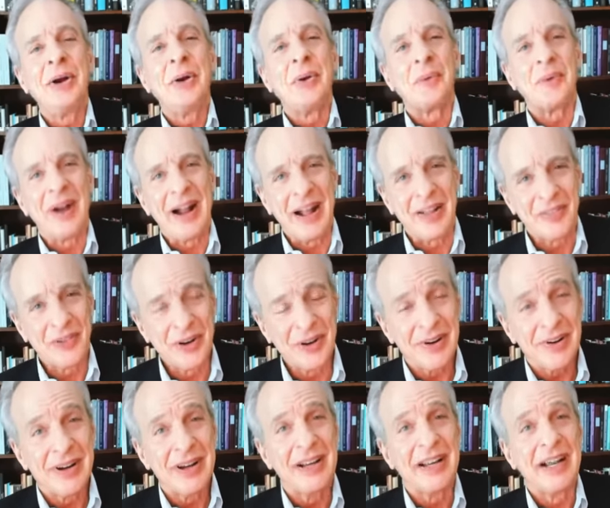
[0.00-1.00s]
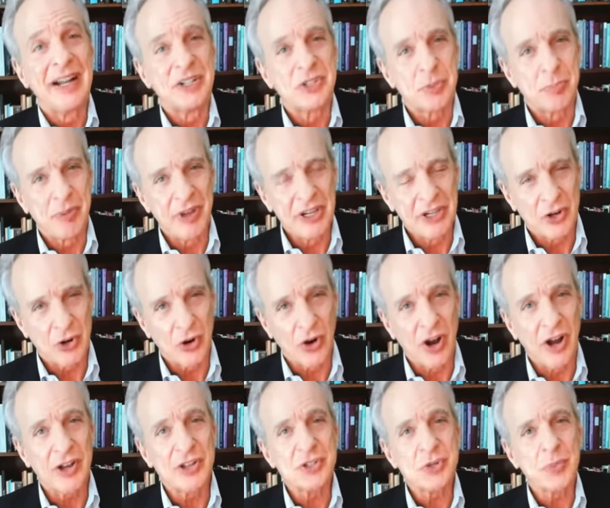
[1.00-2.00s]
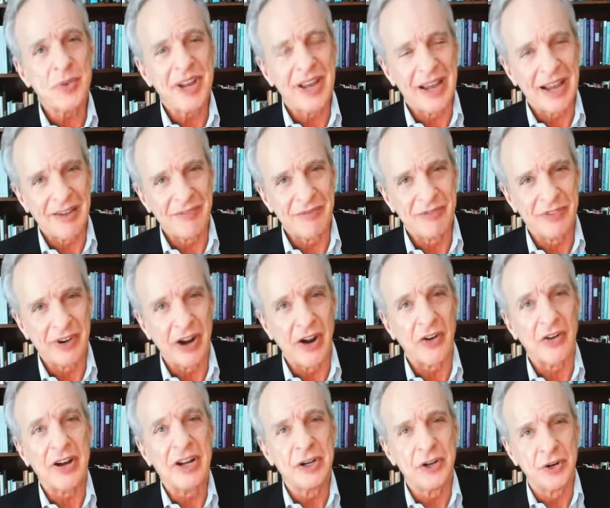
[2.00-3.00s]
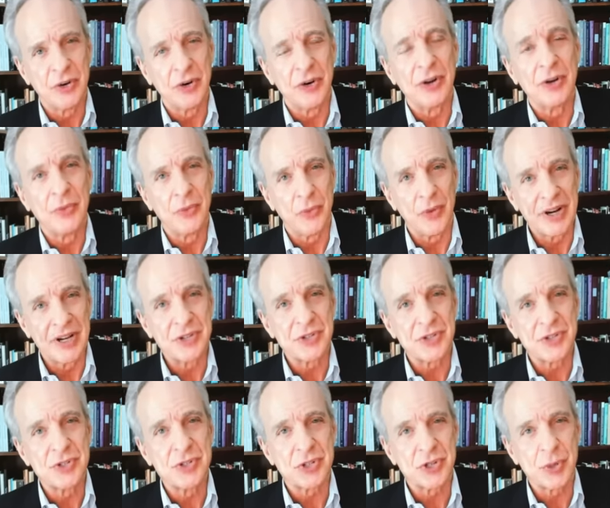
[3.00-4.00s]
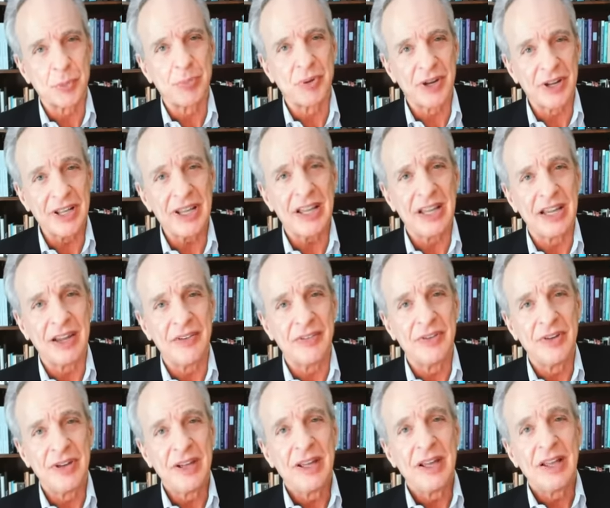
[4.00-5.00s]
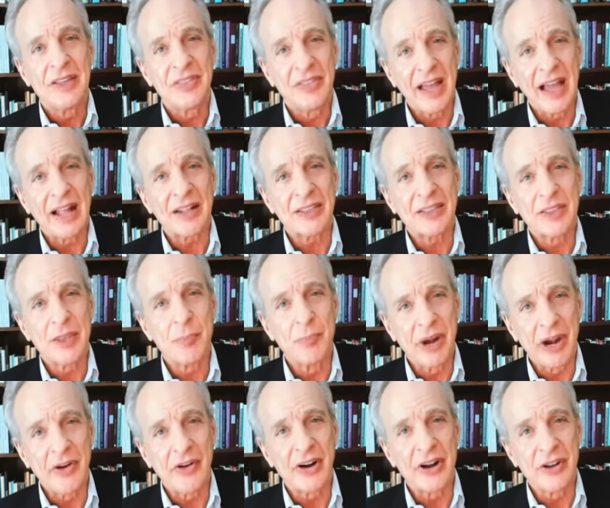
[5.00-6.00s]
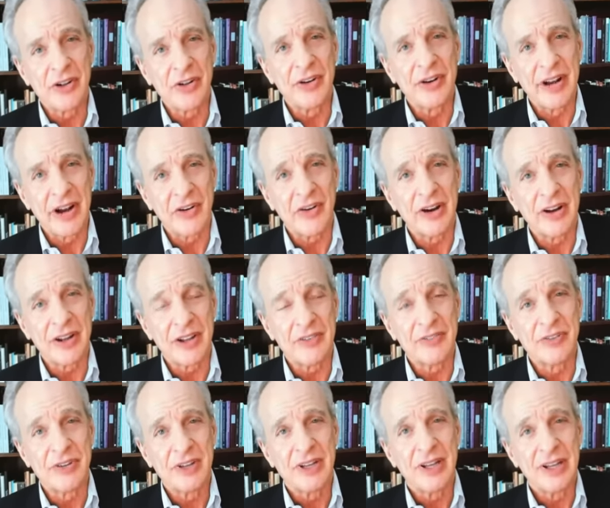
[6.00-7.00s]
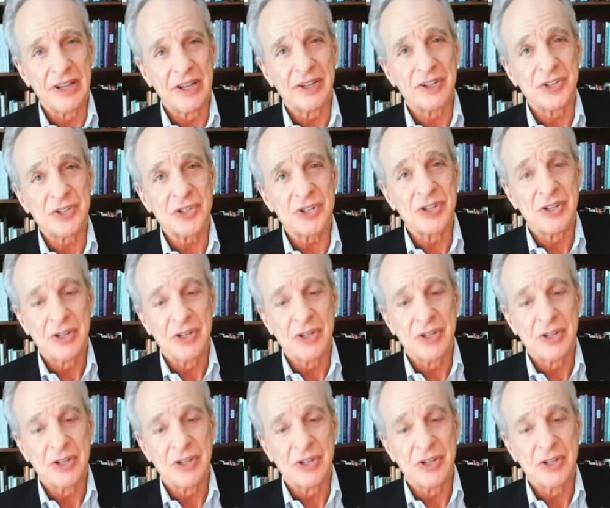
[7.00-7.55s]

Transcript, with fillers: Rather, it's because we have very good reasons to believe that the burial narrative is